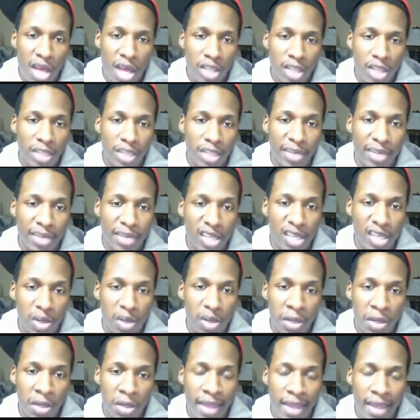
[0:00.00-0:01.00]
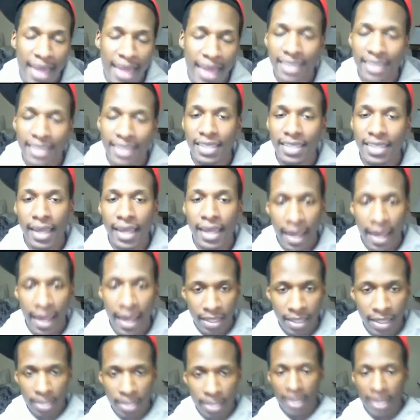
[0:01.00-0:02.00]
So I'm going to go ahead and say
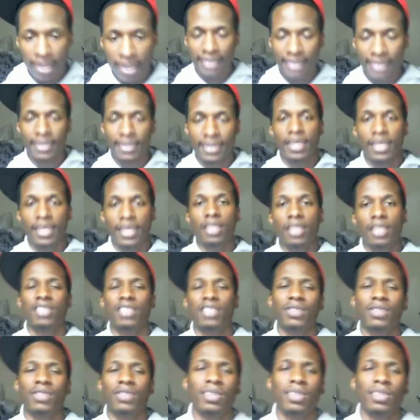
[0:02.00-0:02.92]
NXT just for the